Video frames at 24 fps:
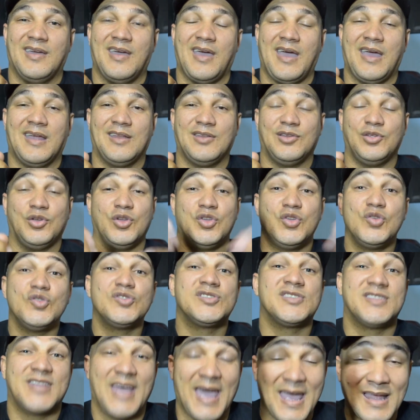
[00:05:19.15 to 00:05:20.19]
and you
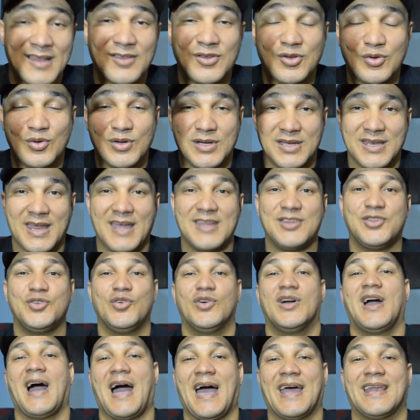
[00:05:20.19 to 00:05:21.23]
use that to create your
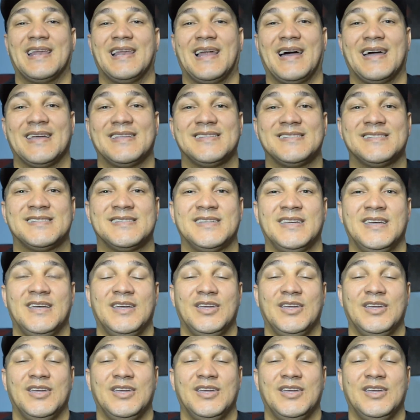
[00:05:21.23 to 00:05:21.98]
guidelines.